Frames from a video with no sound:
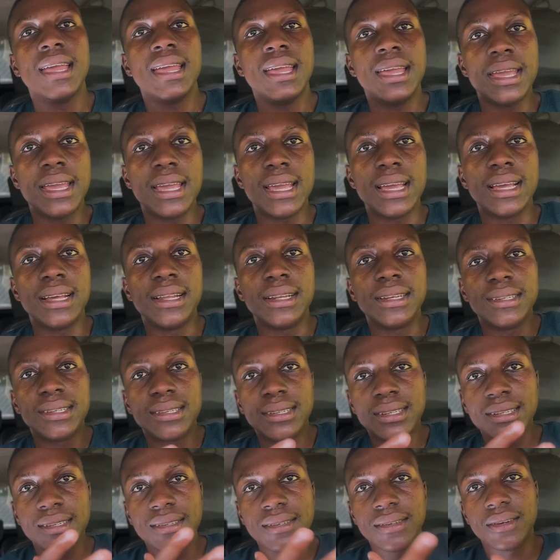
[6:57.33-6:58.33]
And
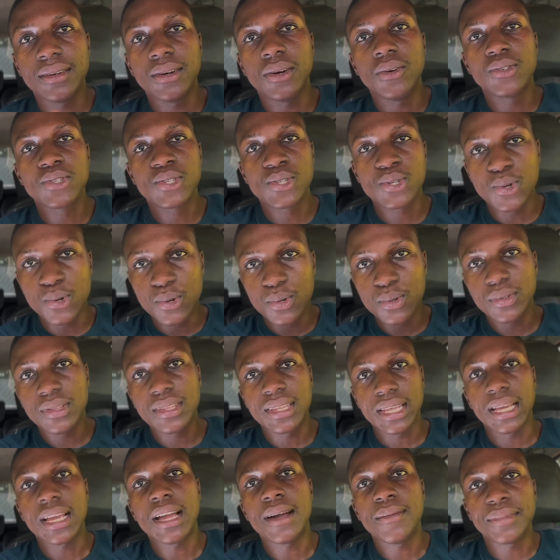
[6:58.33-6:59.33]
also
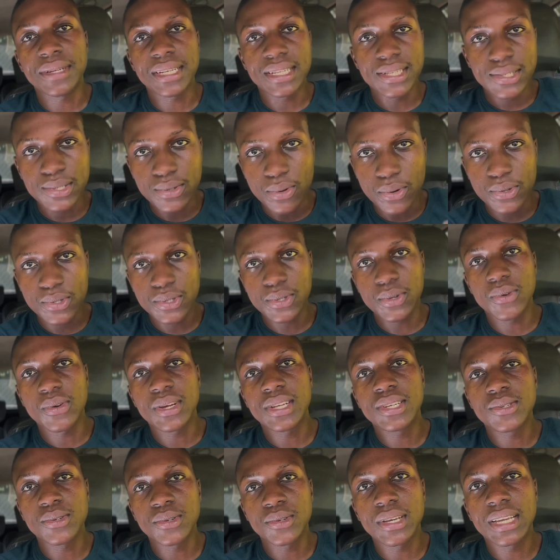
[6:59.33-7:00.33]
the company is also
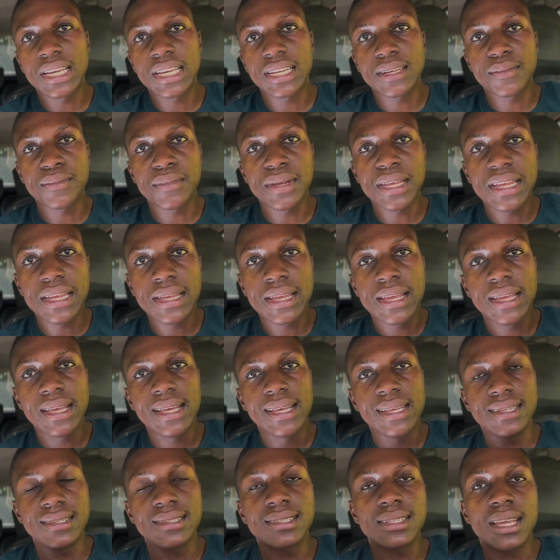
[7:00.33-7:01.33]
going to at me
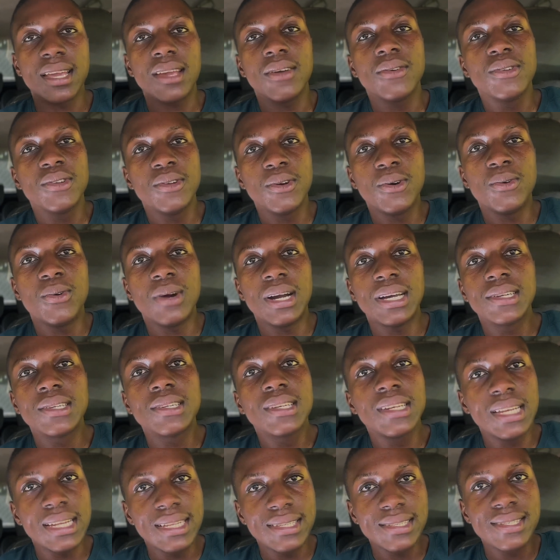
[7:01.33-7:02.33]
and say, you know what,
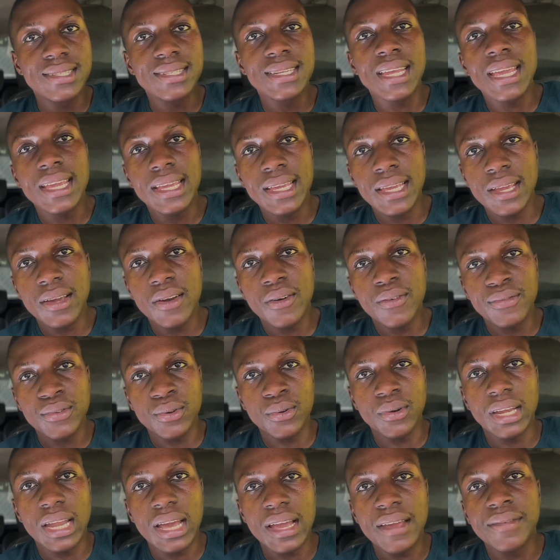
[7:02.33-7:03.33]
let's take care of your
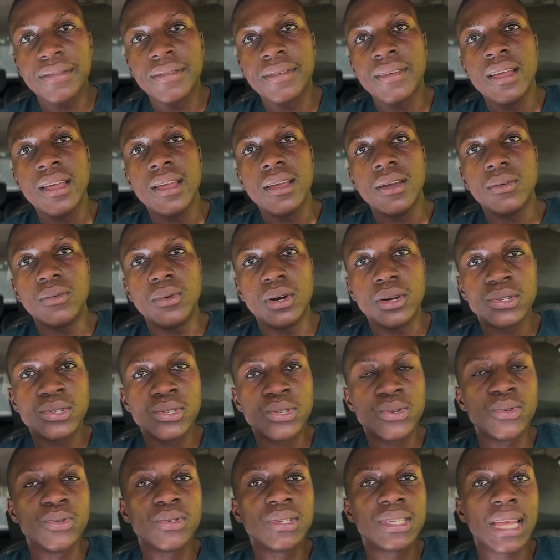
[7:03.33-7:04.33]
life
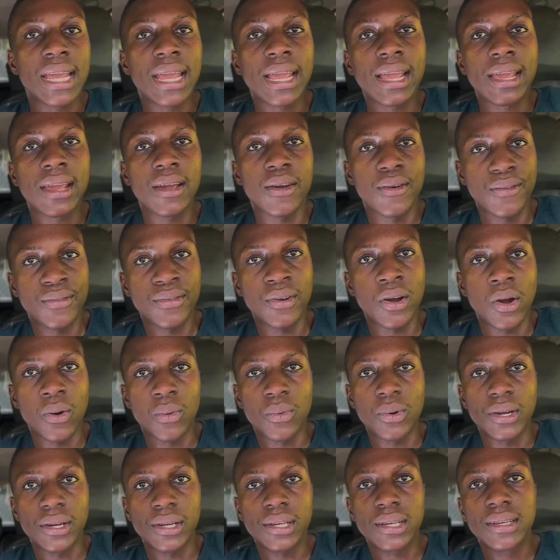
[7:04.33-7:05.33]
whilst you take care of our
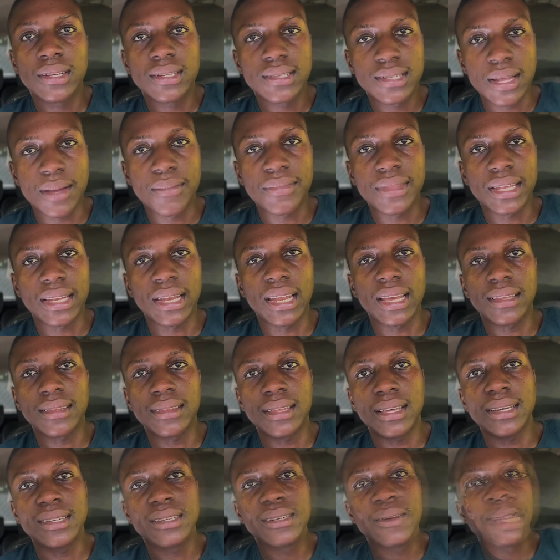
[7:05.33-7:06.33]
work, something like
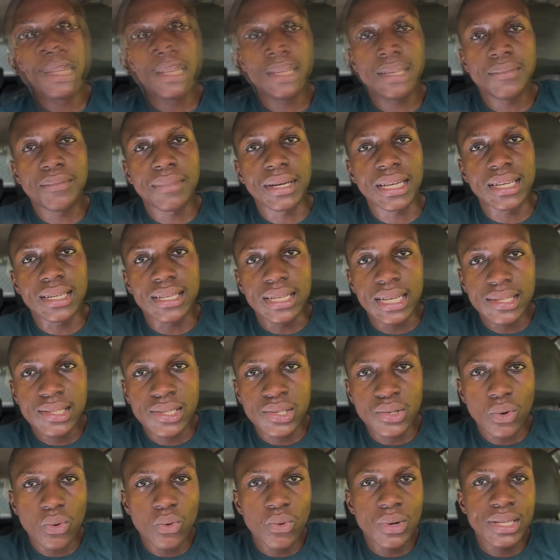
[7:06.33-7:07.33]
that. But it
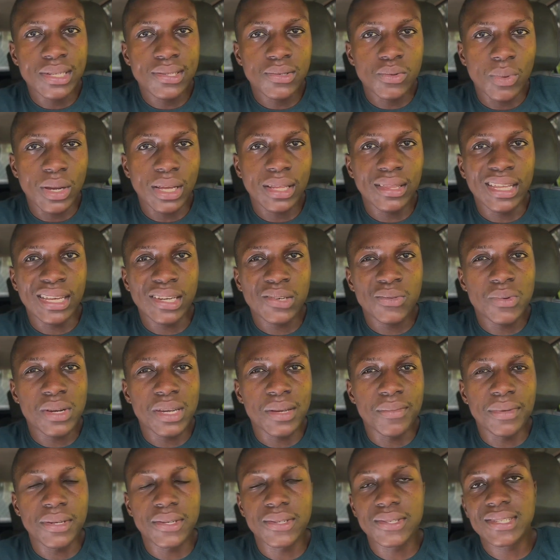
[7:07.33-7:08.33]
doesn't always work that way,
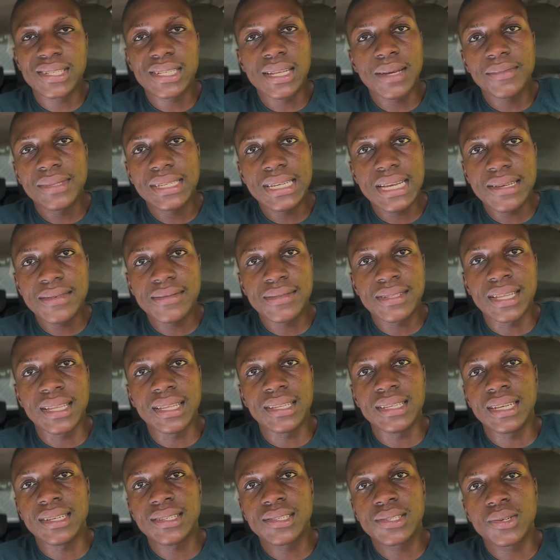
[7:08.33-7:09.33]
because sometimes they
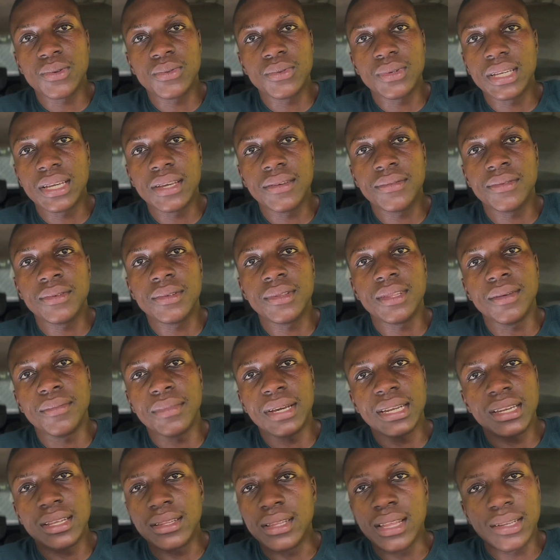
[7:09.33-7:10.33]
just don't give you the
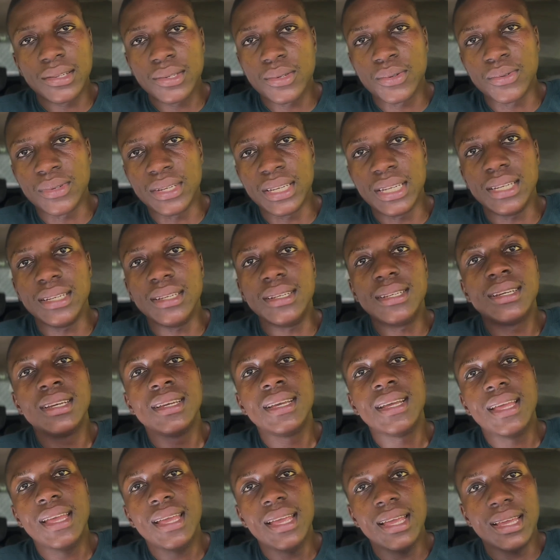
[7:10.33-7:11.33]
money that you need
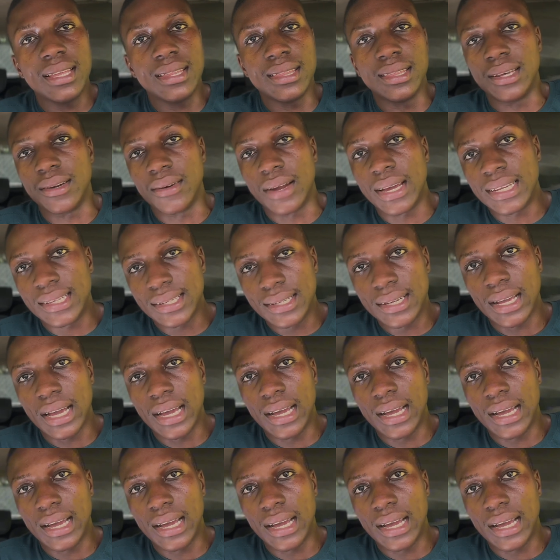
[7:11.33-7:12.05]
at the right